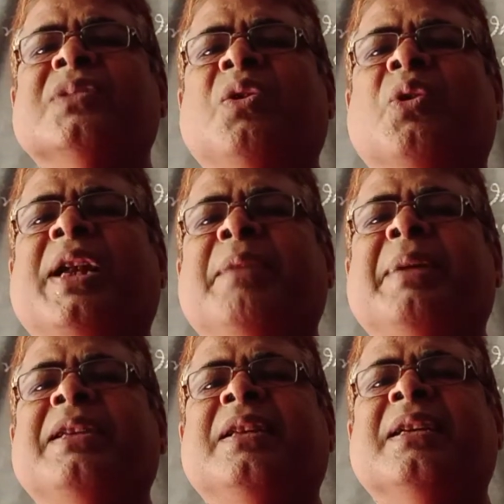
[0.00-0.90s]
or a
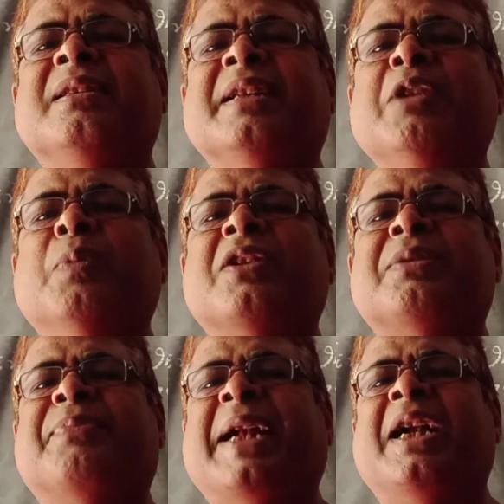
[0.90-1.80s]
rumor
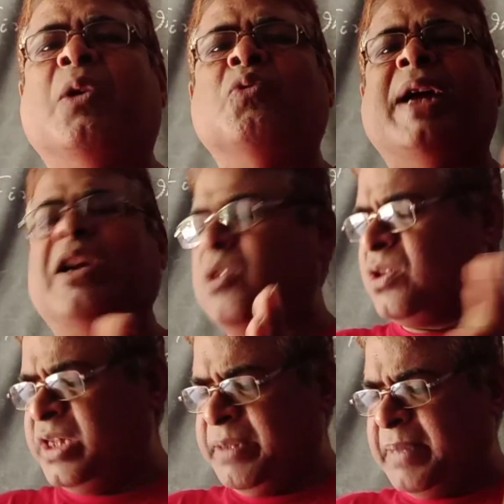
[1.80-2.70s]
spread out across
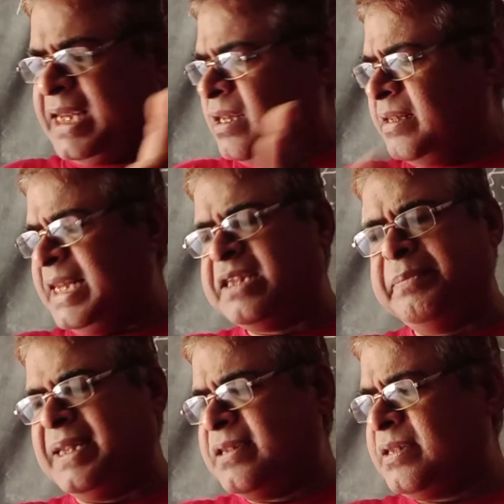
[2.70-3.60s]
the Bengal
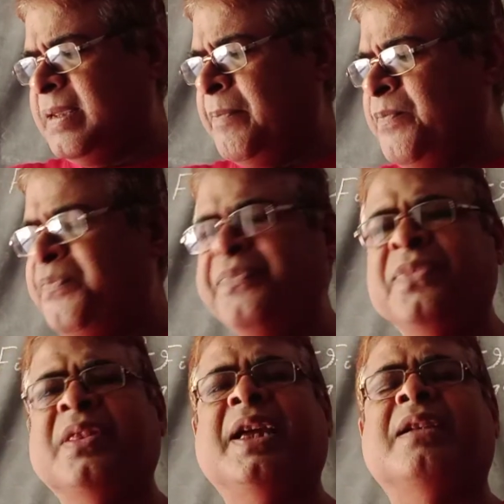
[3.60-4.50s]
regiments
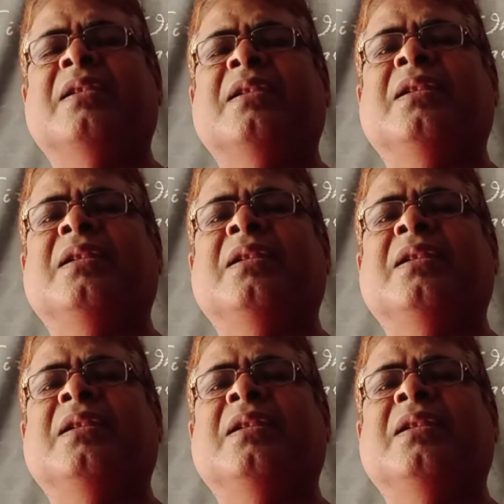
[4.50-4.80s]
that